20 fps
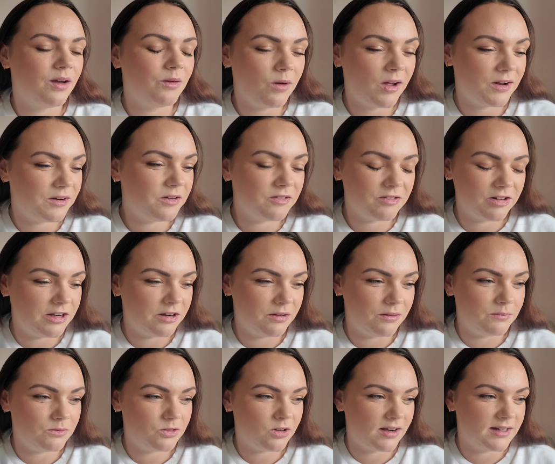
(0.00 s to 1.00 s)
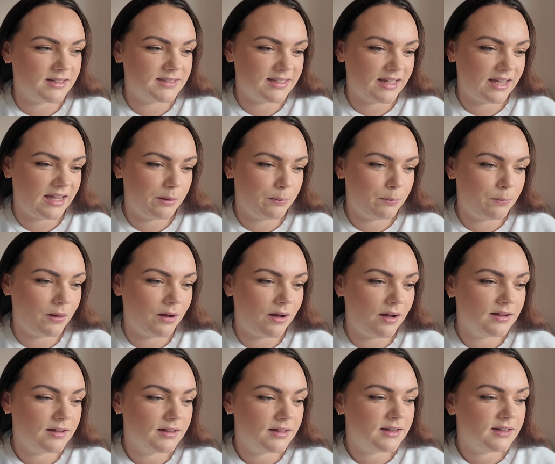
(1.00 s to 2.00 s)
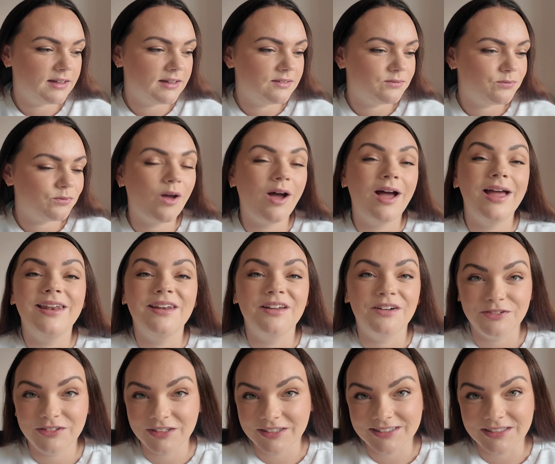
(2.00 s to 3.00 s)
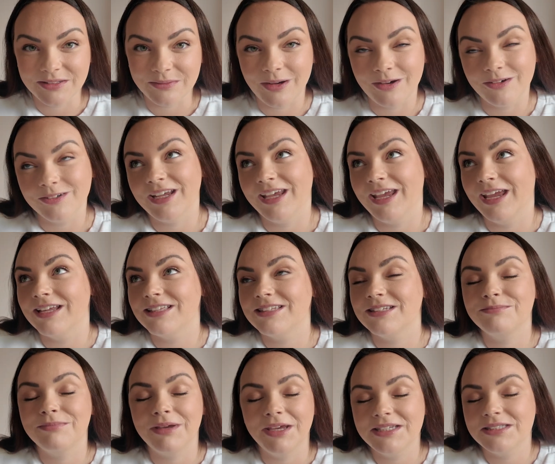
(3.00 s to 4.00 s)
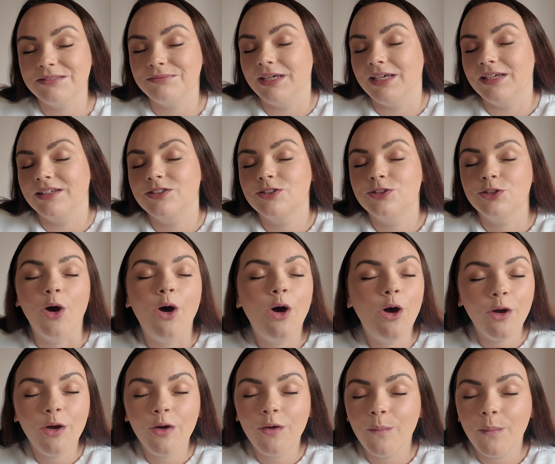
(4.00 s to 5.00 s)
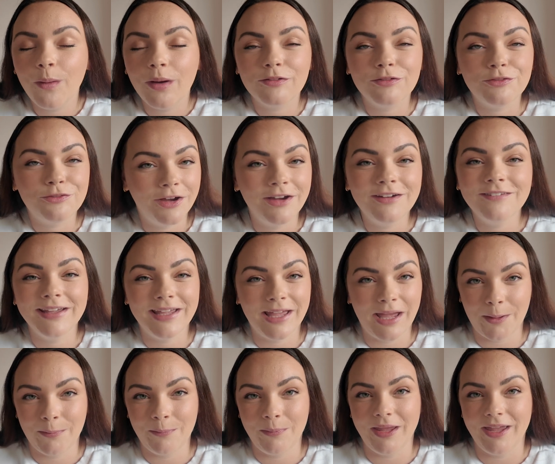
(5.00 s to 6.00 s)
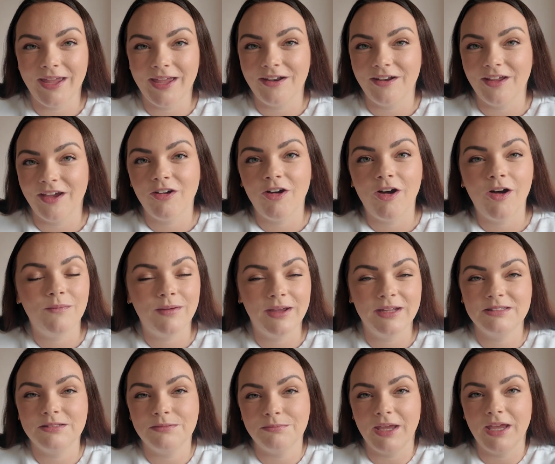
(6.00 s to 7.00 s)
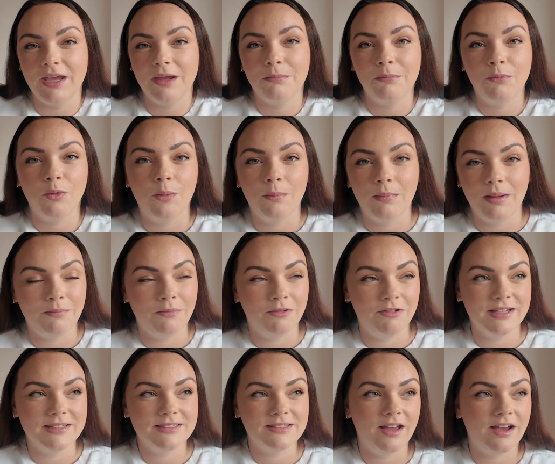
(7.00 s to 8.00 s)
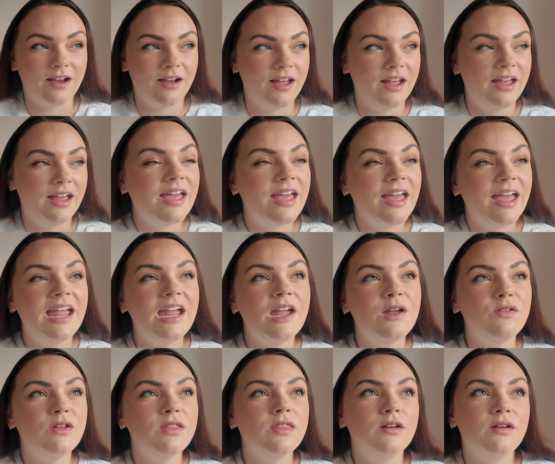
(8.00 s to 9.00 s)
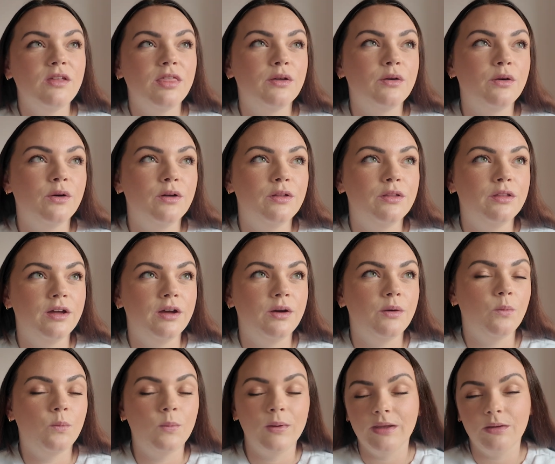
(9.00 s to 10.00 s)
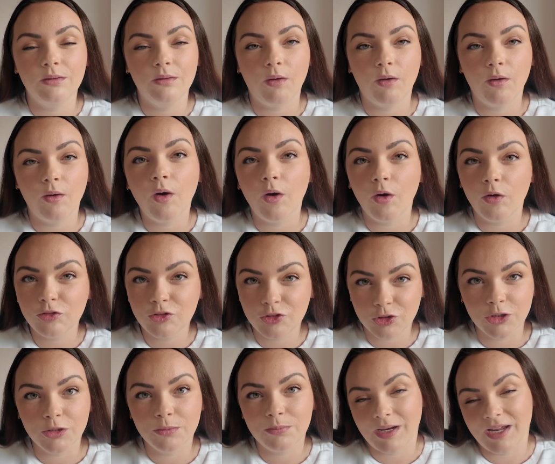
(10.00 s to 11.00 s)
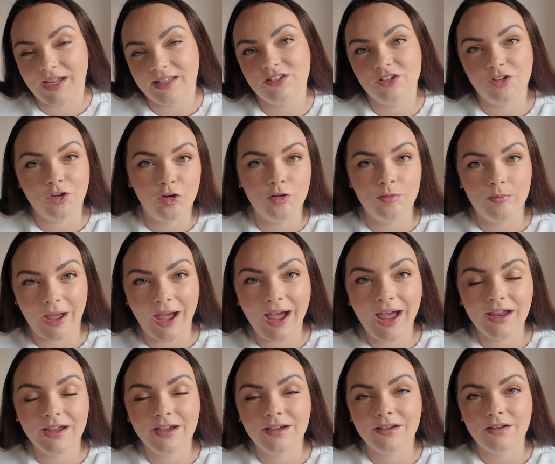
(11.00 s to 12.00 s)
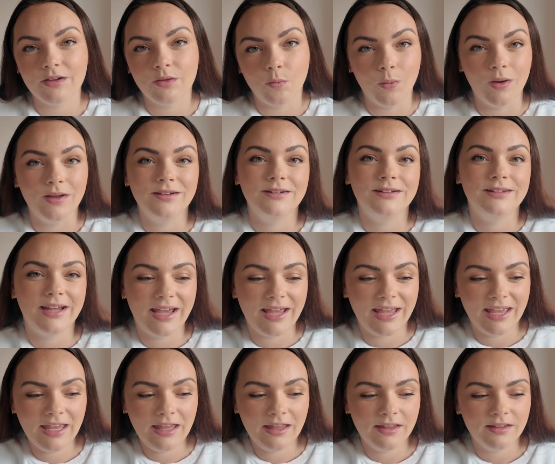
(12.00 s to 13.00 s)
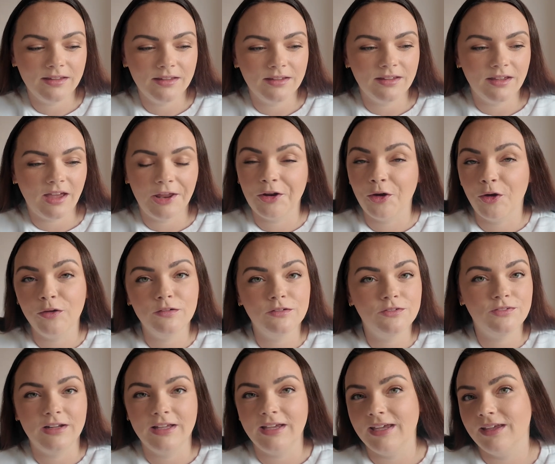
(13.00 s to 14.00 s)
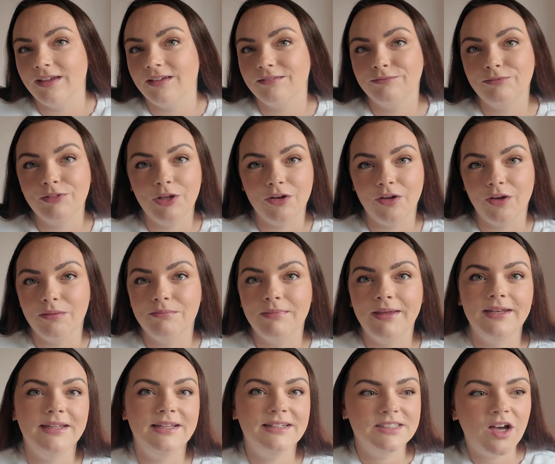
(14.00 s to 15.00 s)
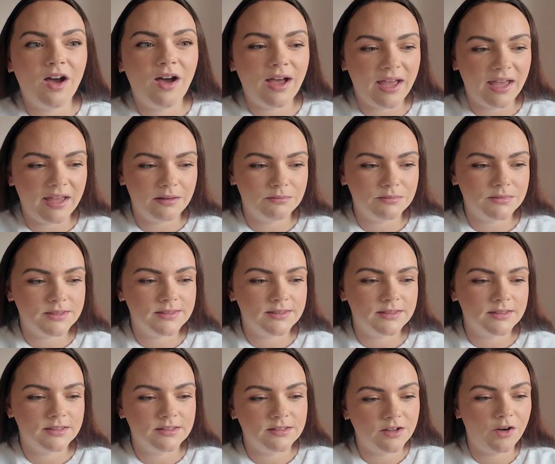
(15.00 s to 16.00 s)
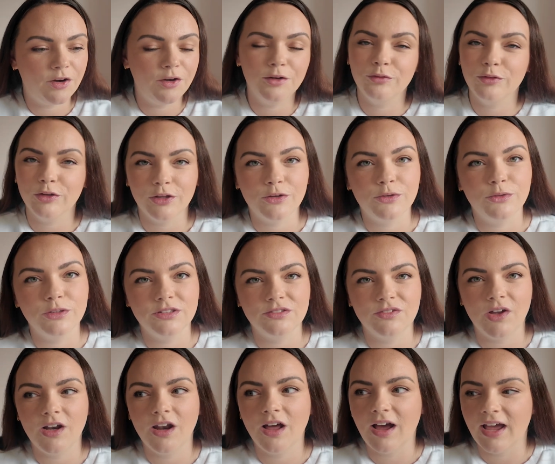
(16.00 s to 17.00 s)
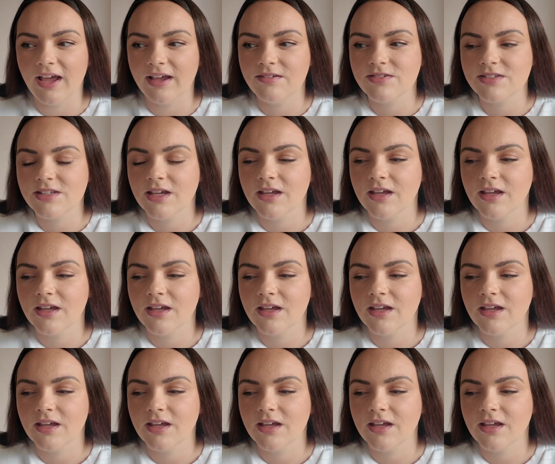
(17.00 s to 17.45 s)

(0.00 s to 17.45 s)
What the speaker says: I don't really know what I'm trying to say, but I love Disney World. It makes me so very happy, and I can't wait to make more memories. Like, even the thought that we do plan to go back one day, and hopefully, you know, many times over the course of our lives,